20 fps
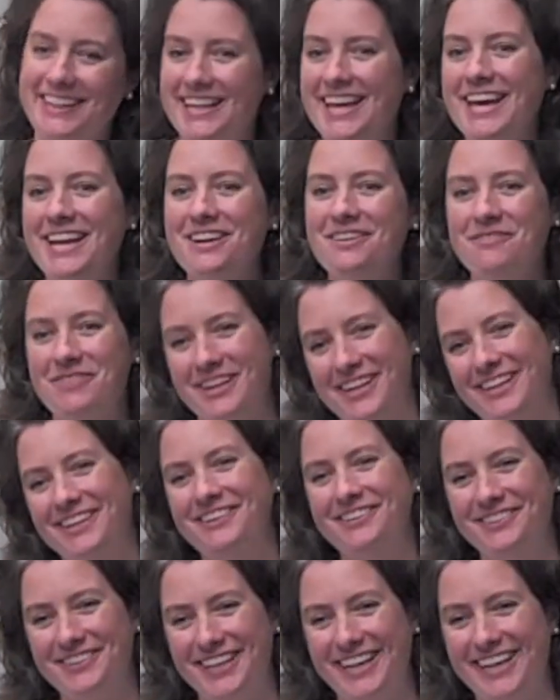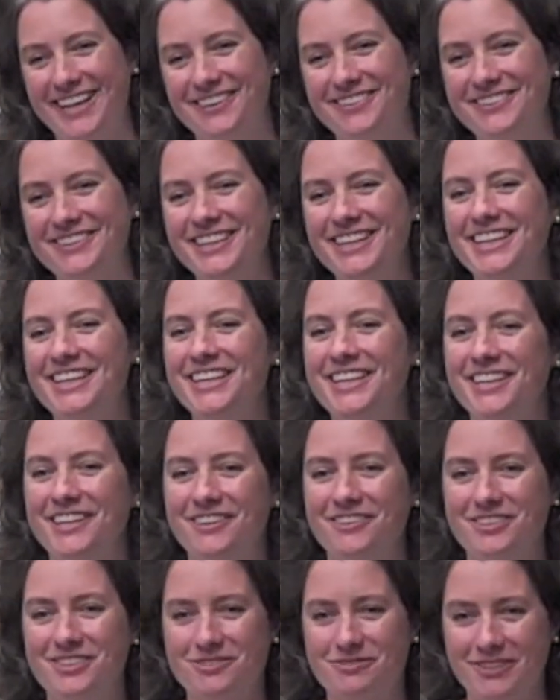then what I know now,
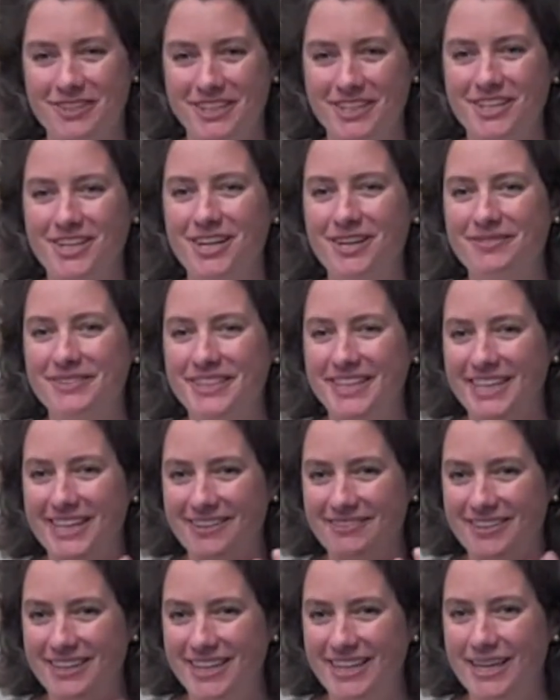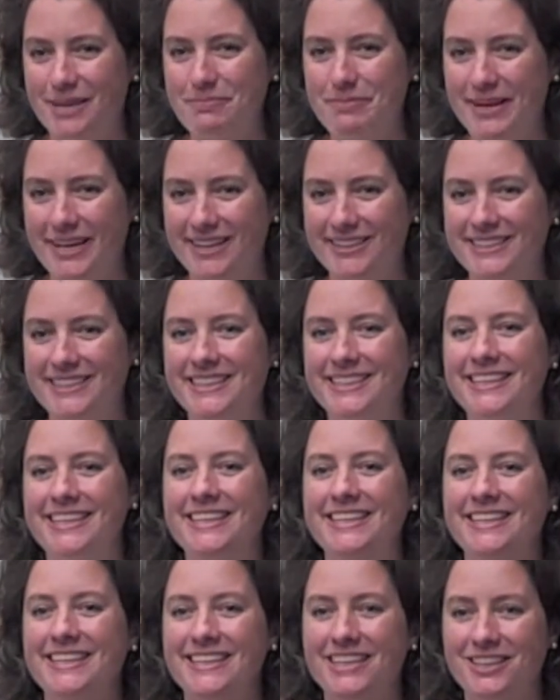you know, it's very common to have a high palate
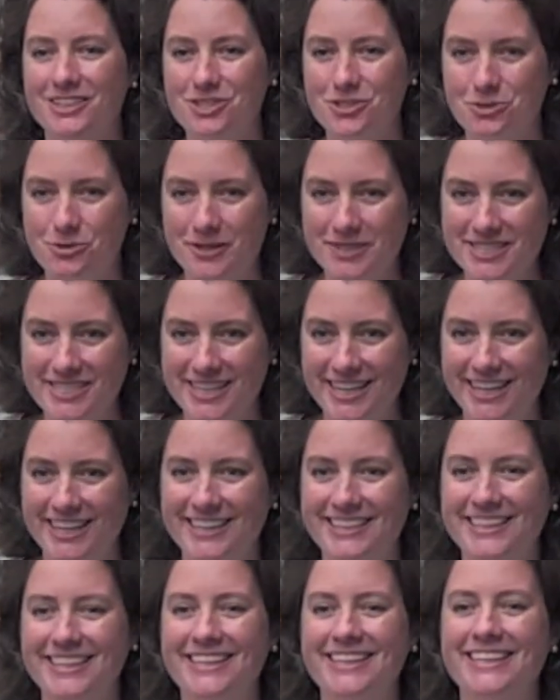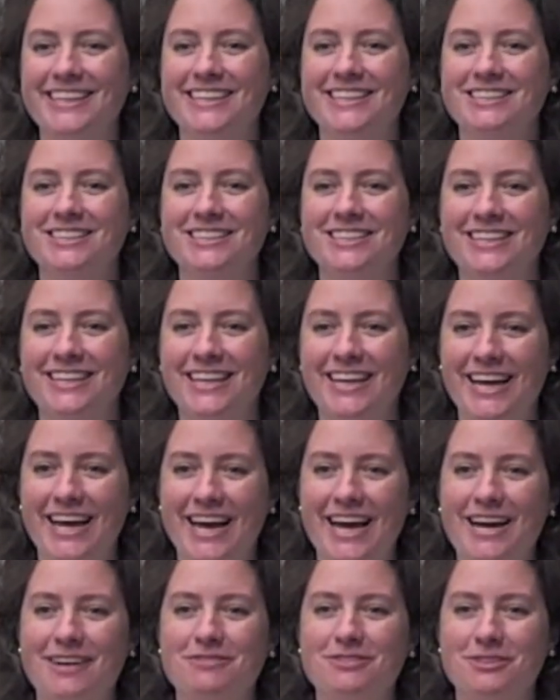and a short tongue and
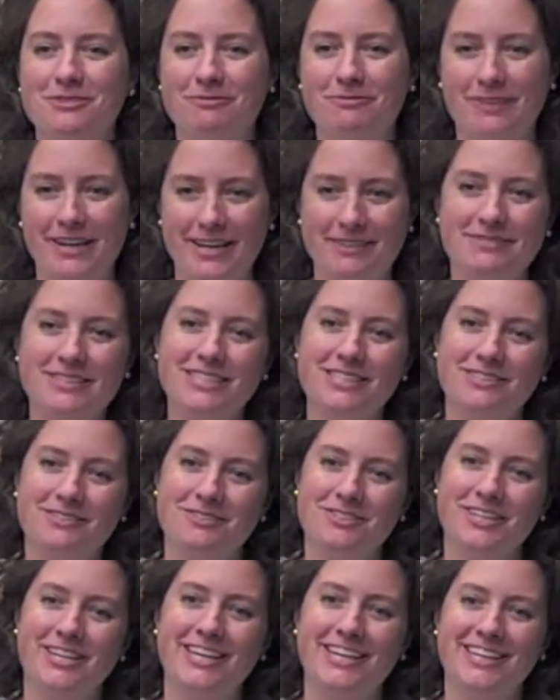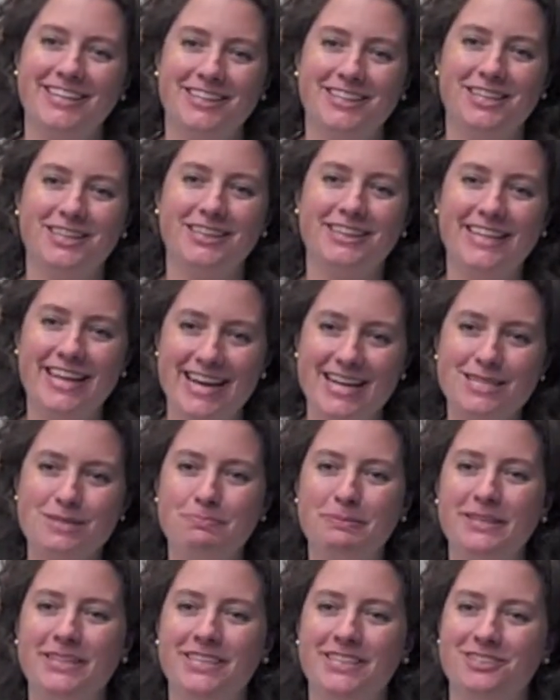after five days of trying it, the
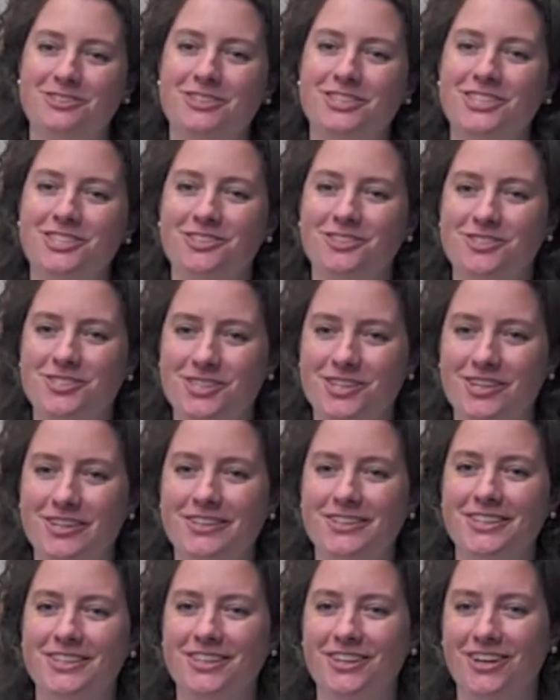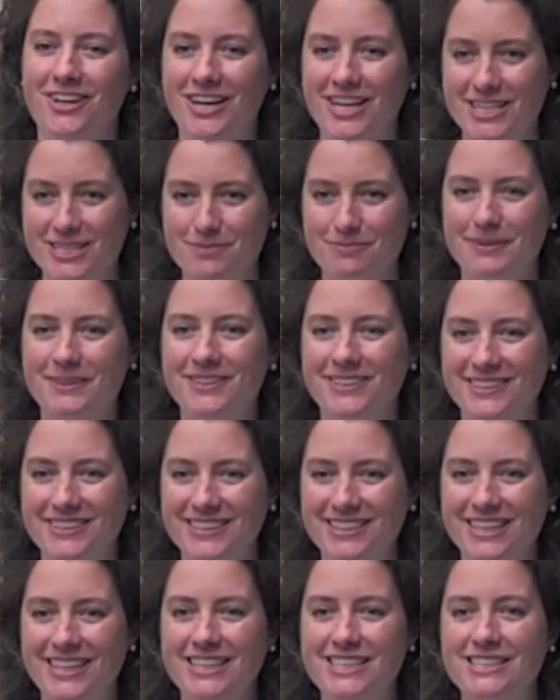last pediatrician who saw her in the
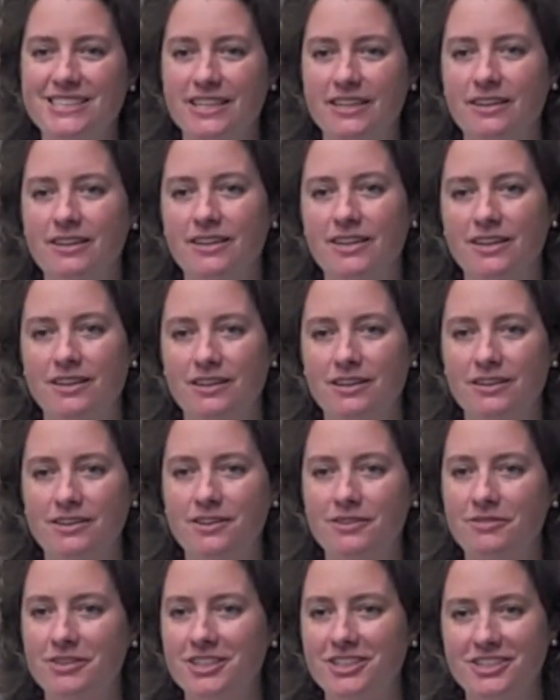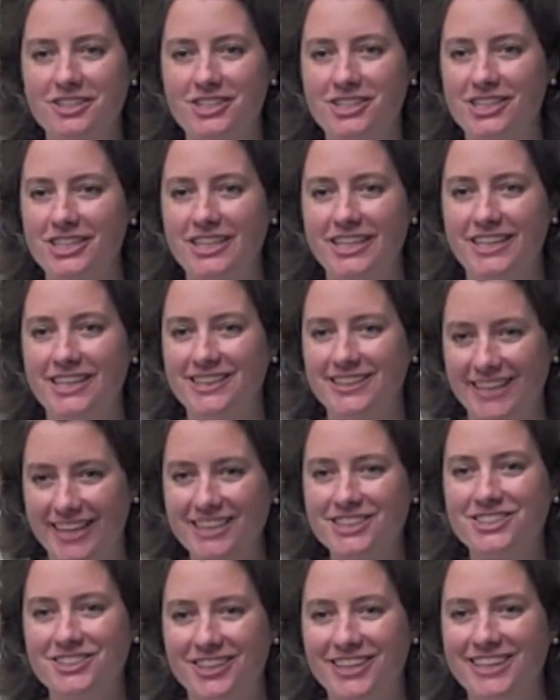hospital said, no wonder she can't latch